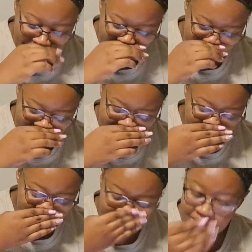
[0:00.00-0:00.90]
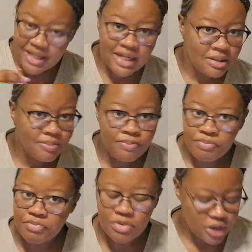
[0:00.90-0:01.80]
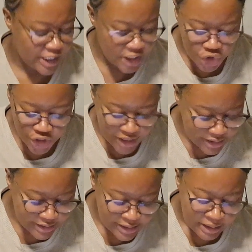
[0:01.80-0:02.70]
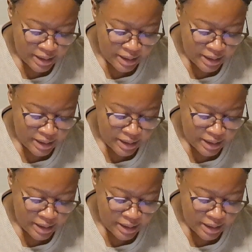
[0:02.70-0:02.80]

And then they can shake it,